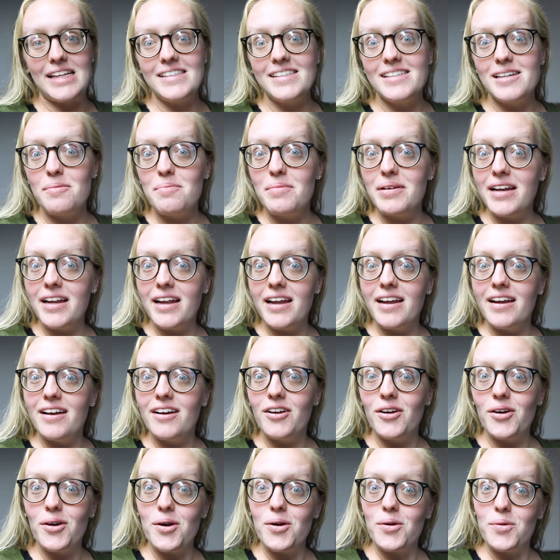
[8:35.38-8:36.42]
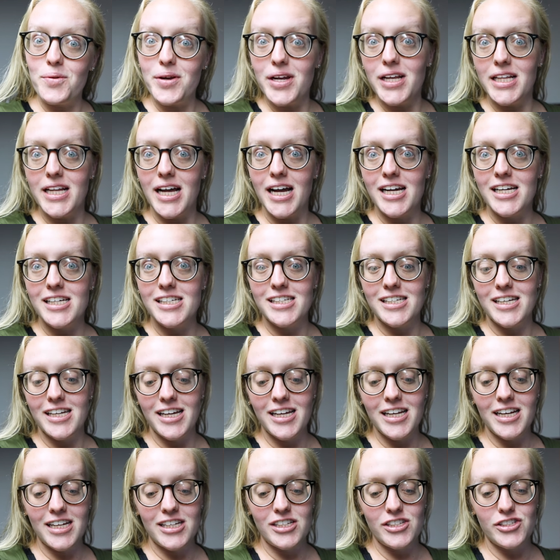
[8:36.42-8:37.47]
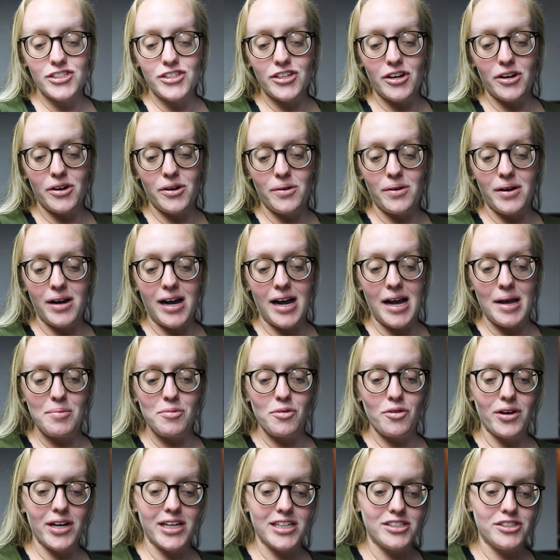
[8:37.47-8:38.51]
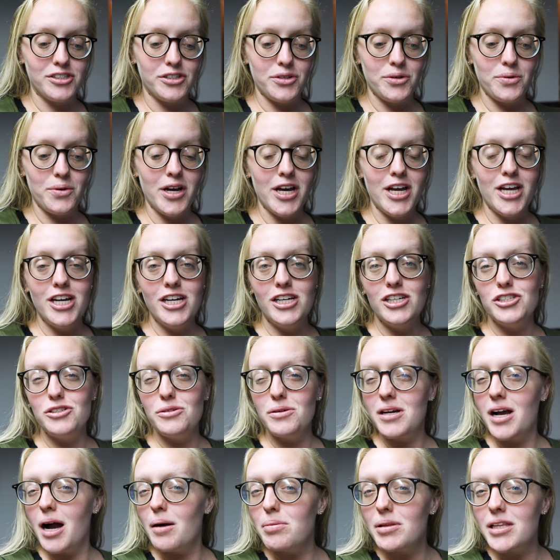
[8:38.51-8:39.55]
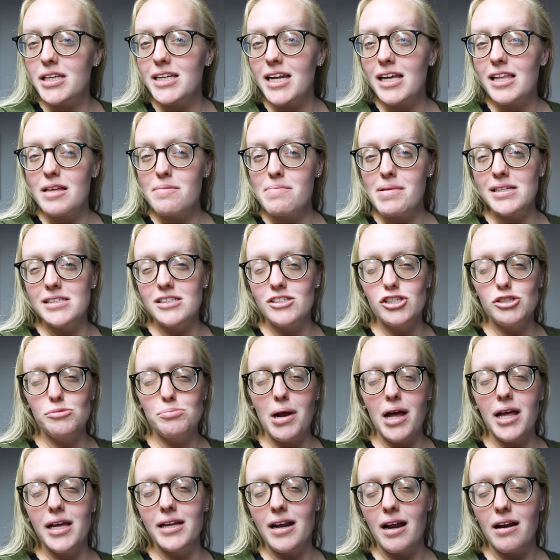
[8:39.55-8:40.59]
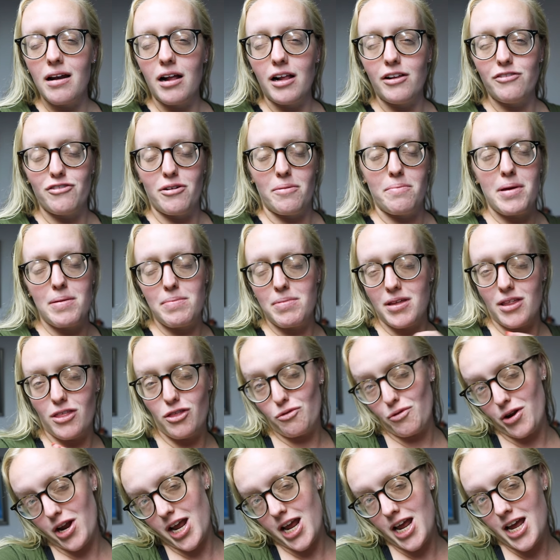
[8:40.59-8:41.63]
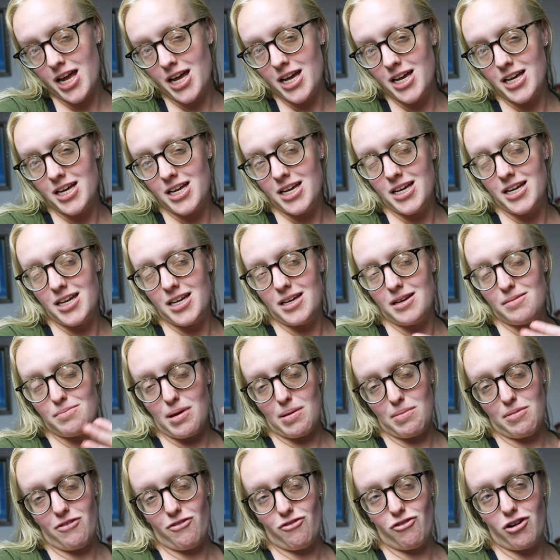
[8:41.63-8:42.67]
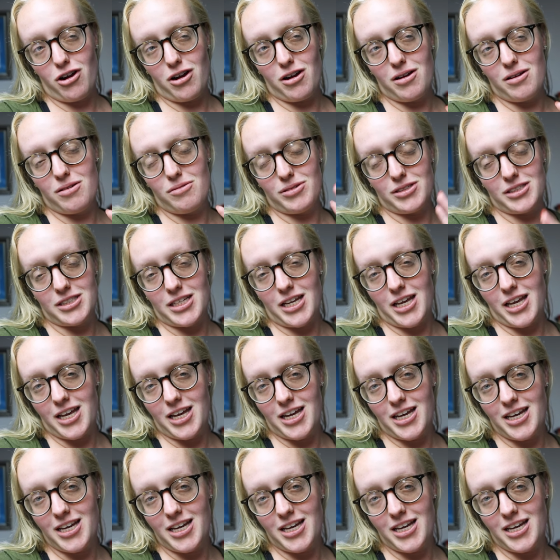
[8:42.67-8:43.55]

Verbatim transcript: and somebody realized it, and so I'm going to do a couple of daily messages, probably not all of them, maybe three, maybe four, we'll see.